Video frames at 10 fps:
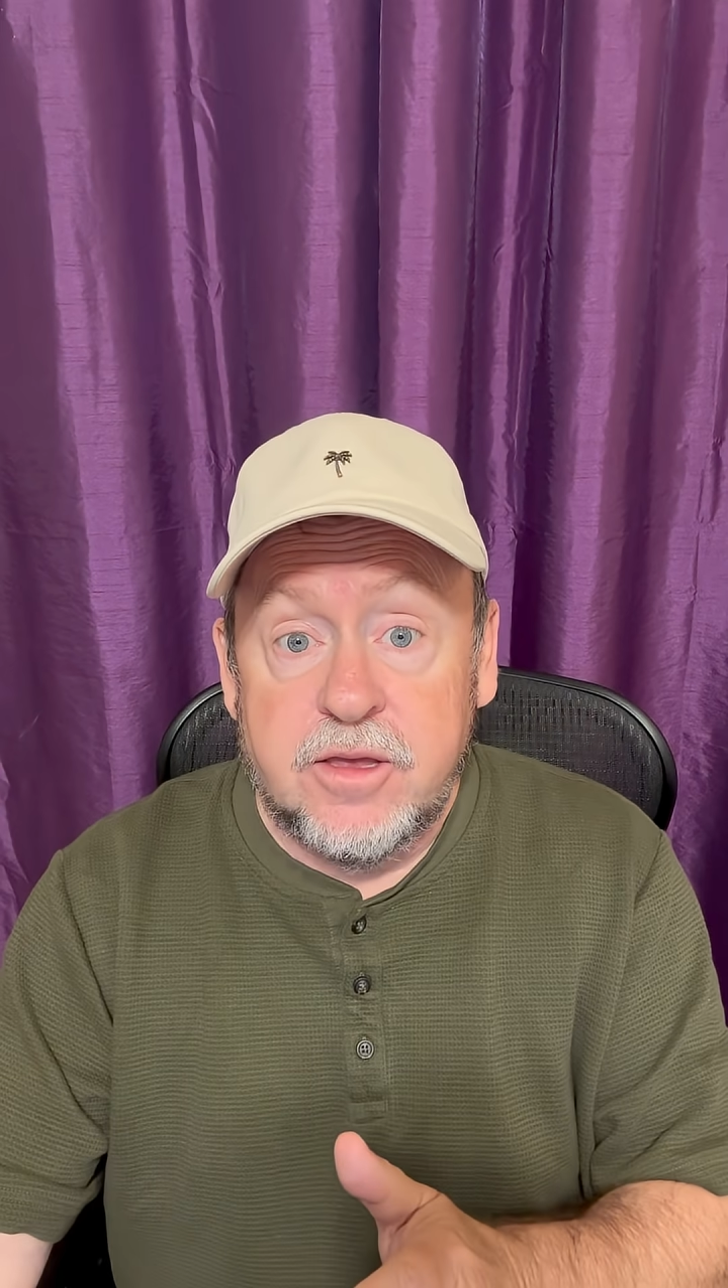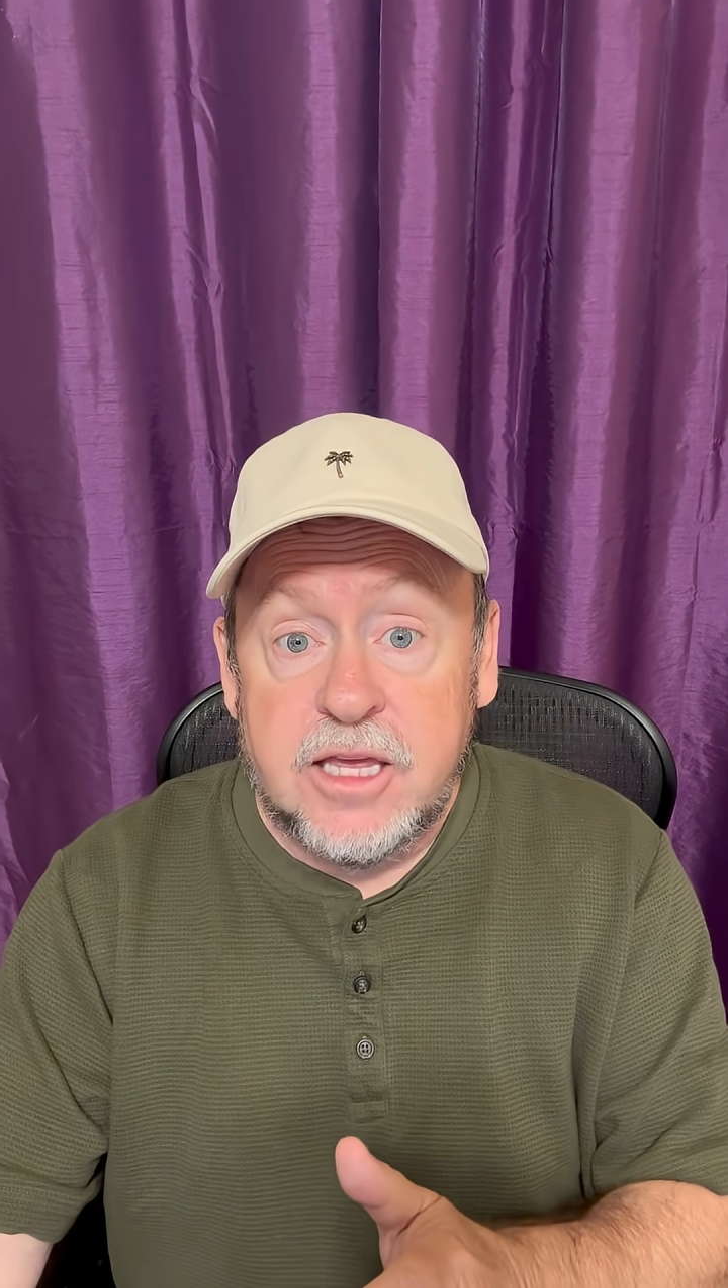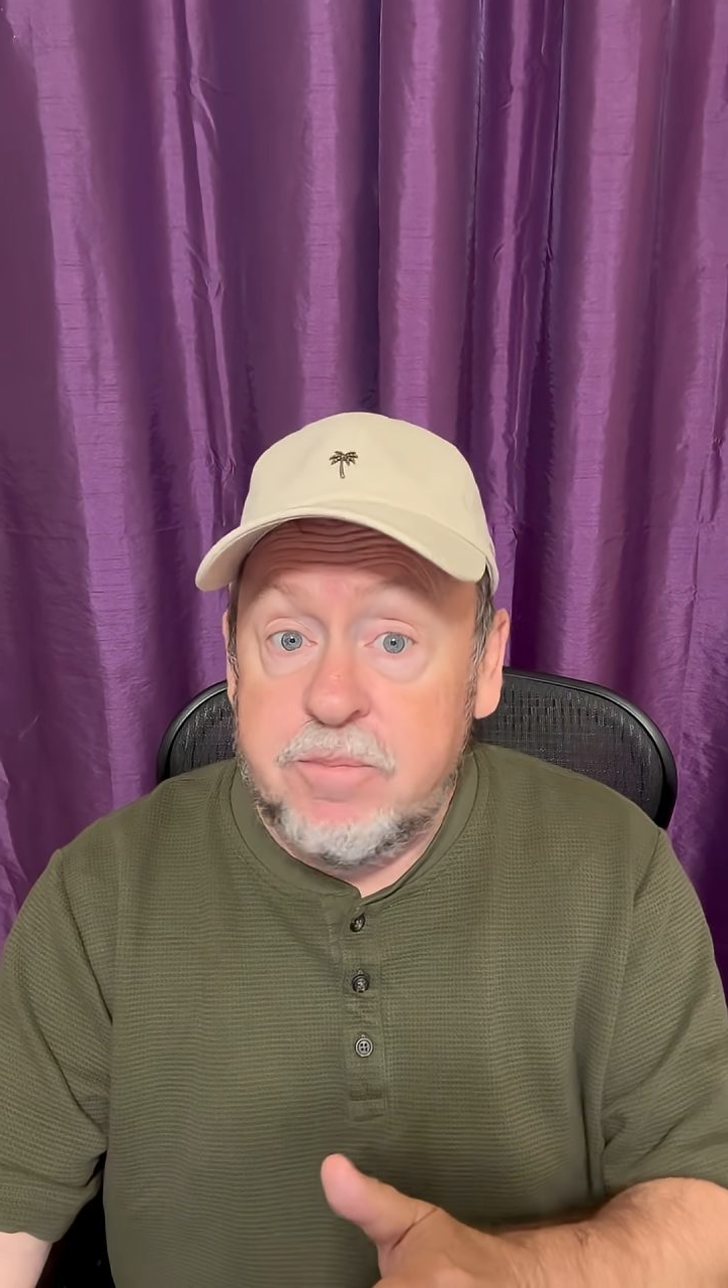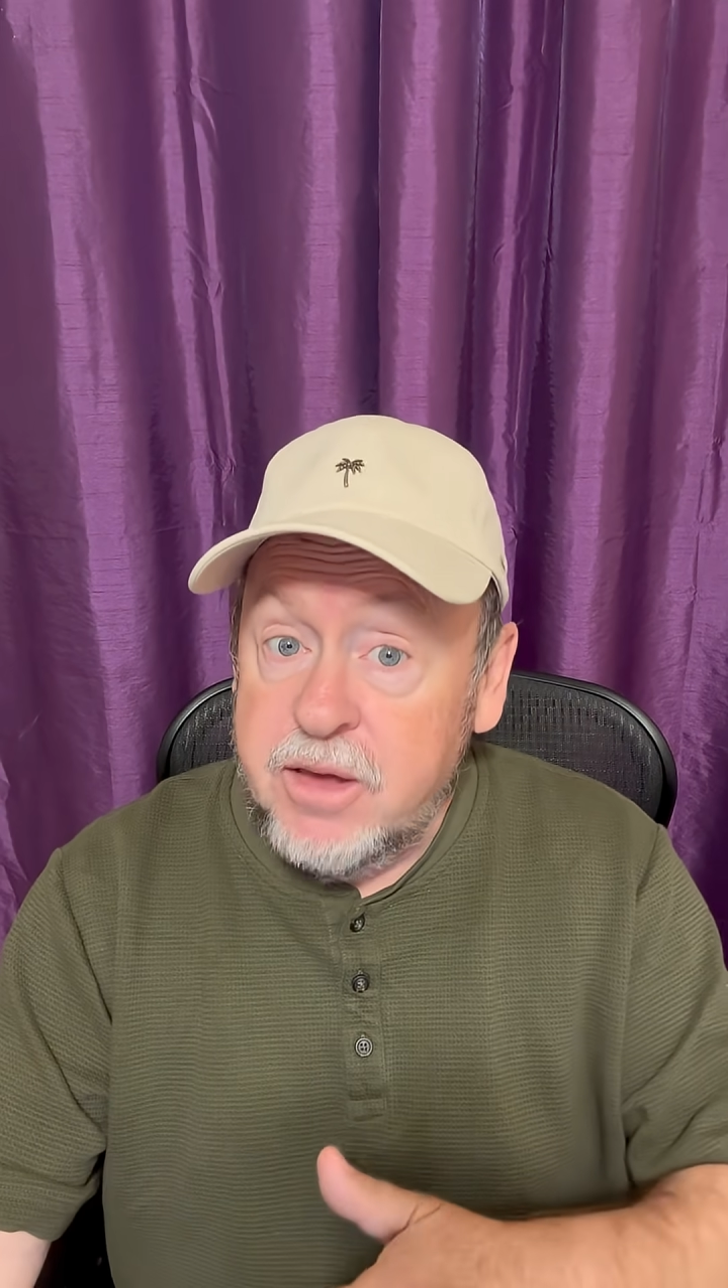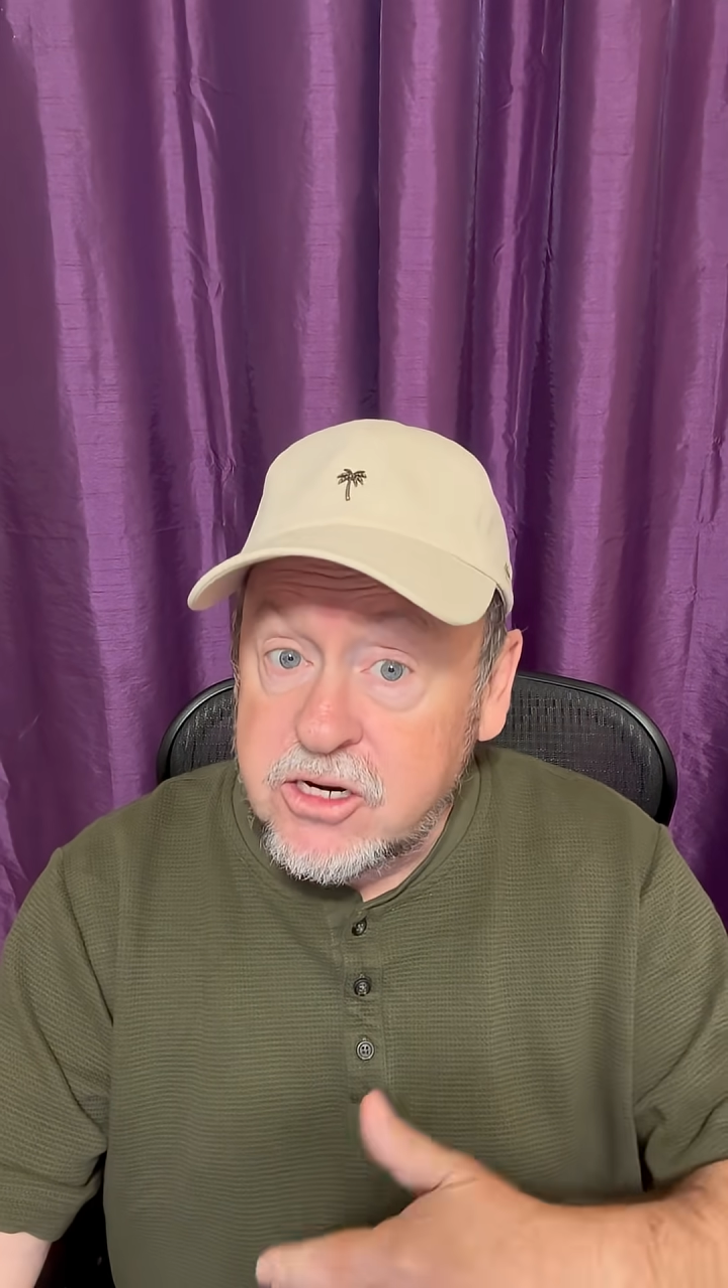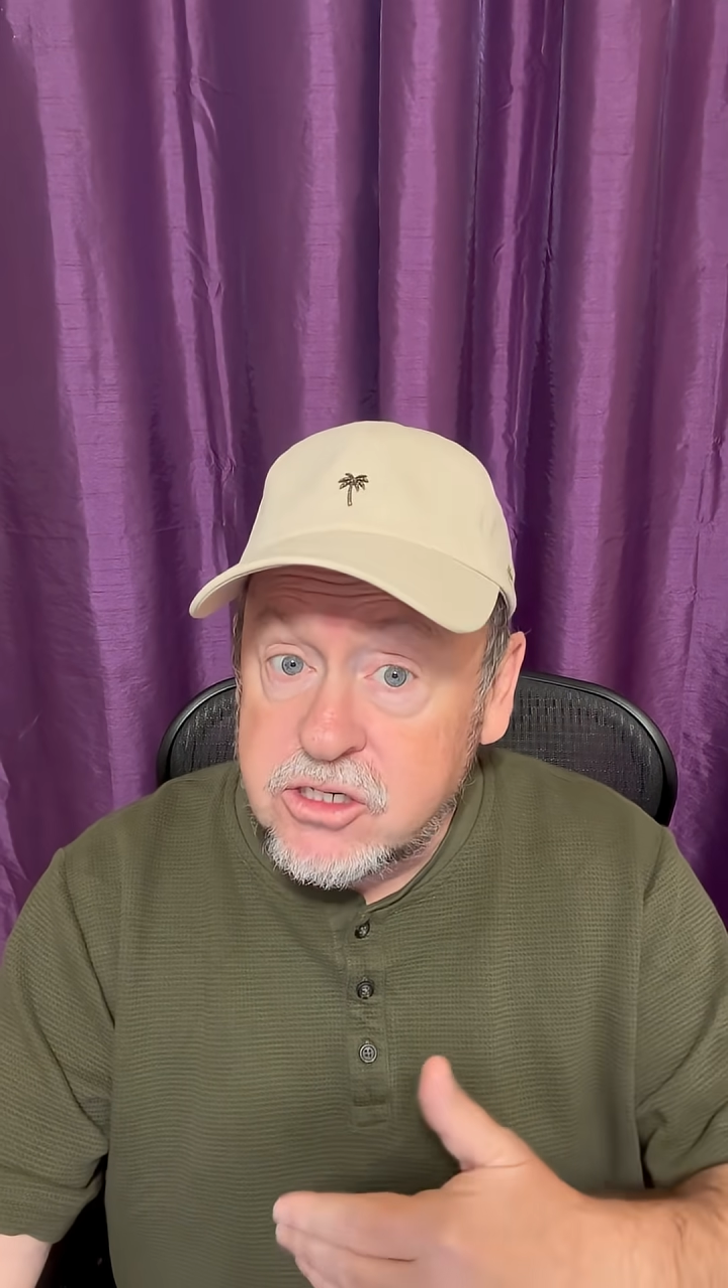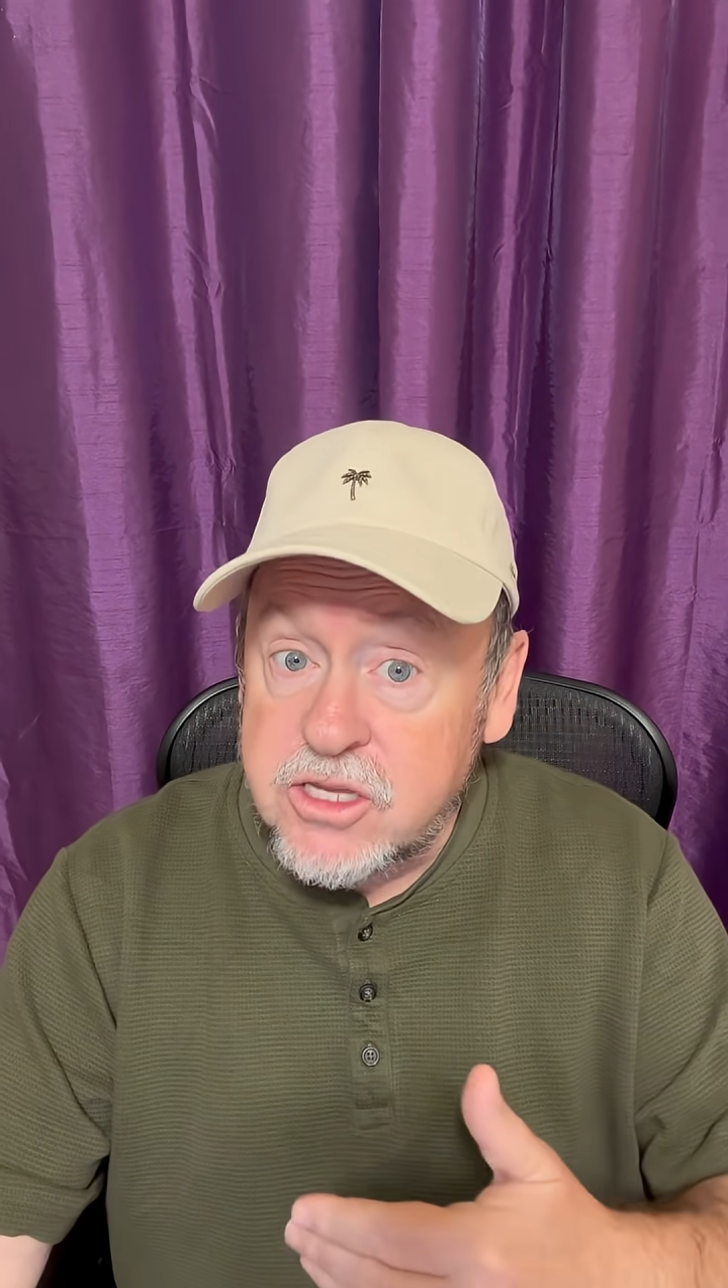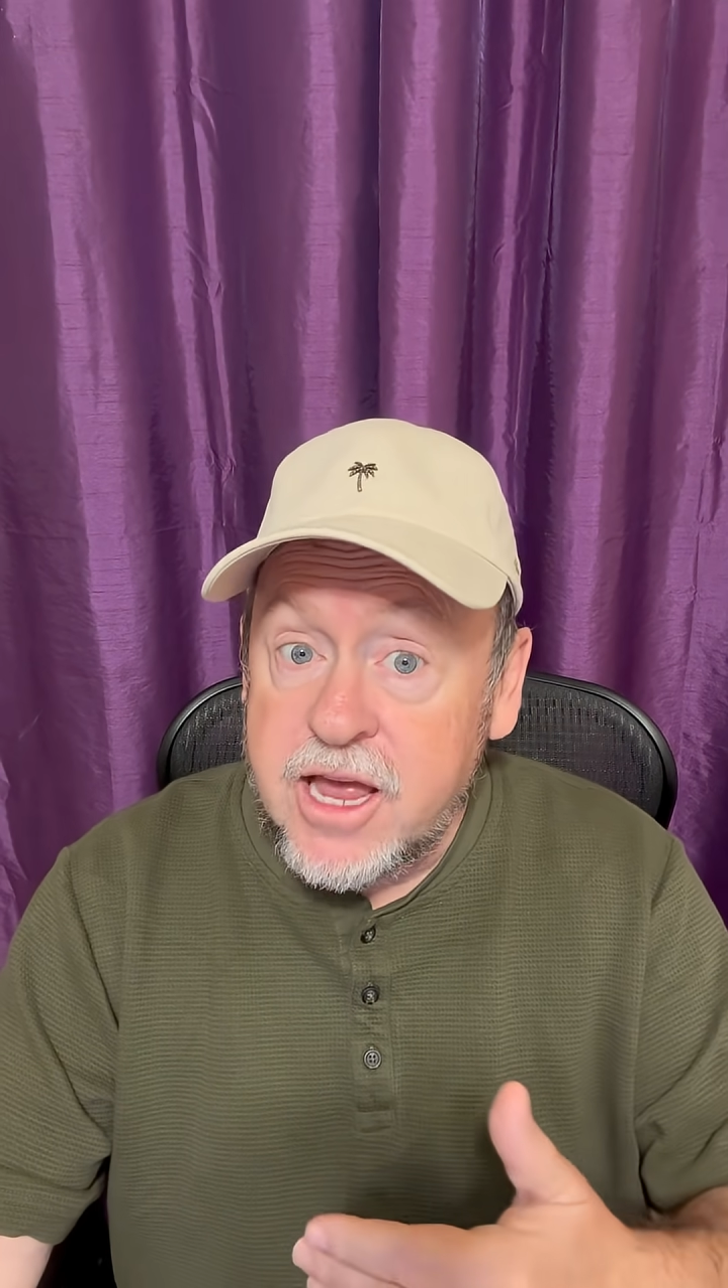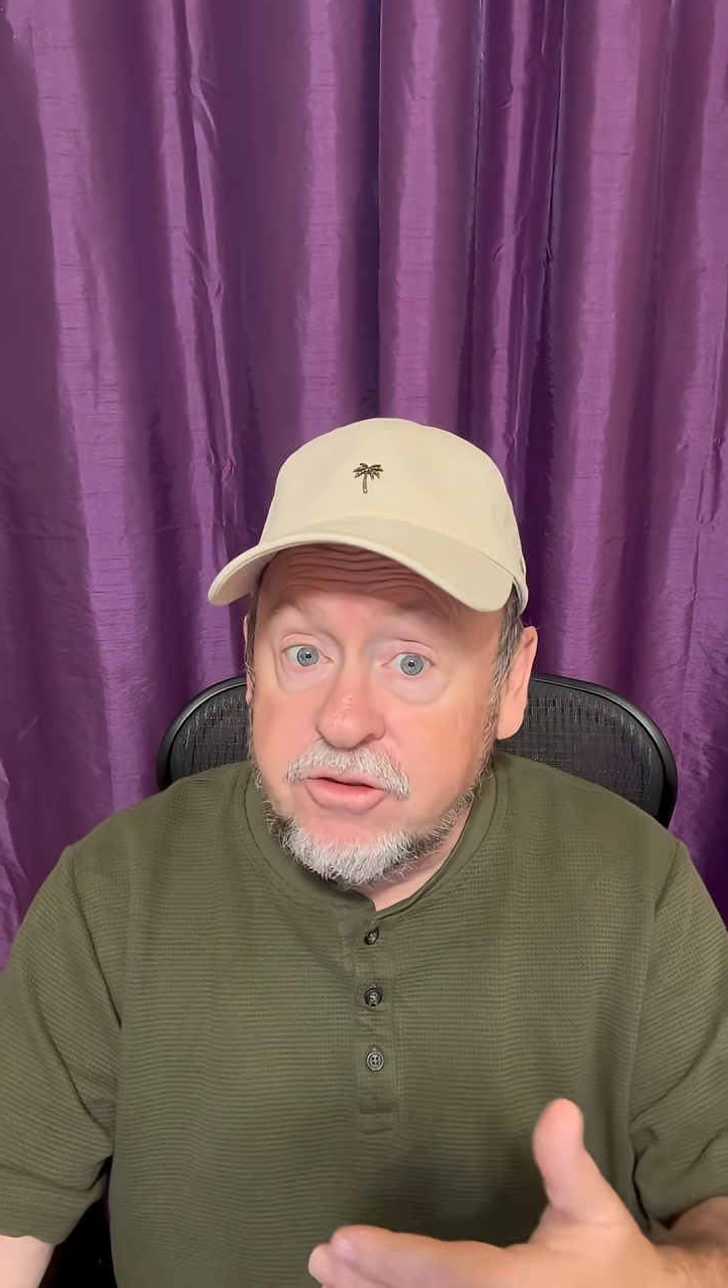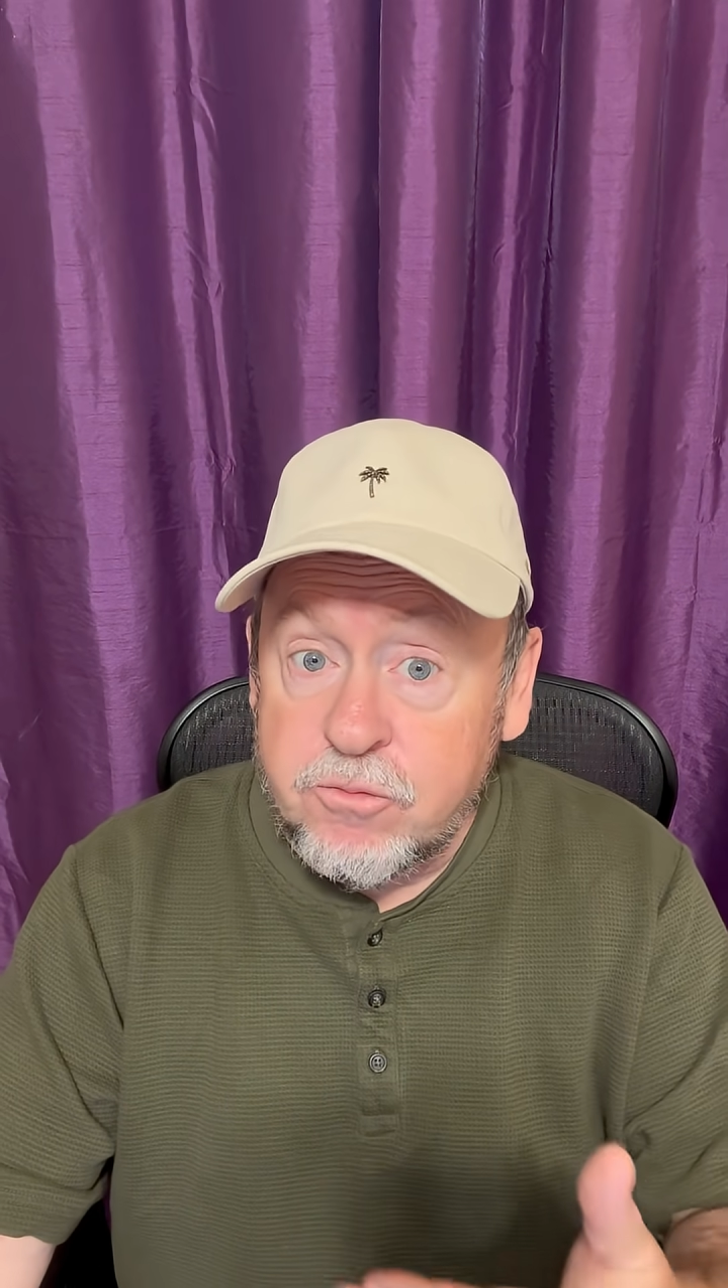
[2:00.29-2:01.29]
He pictures that in the